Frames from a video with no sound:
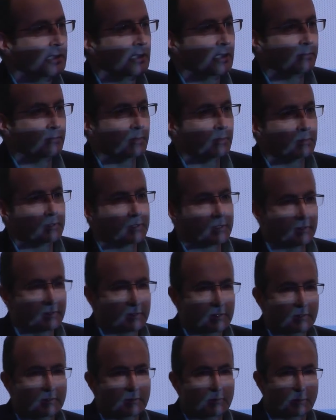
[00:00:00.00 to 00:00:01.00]
and we will
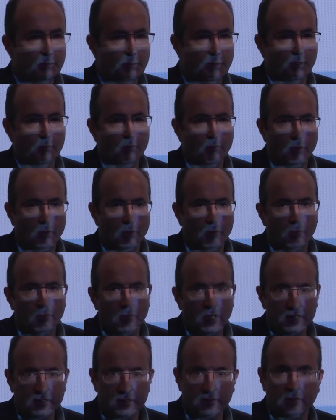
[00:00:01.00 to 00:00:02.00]
continue to put more
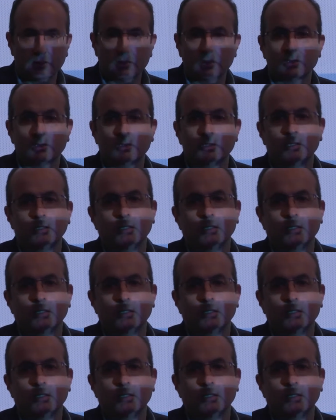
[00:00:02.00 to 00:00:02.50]
muscle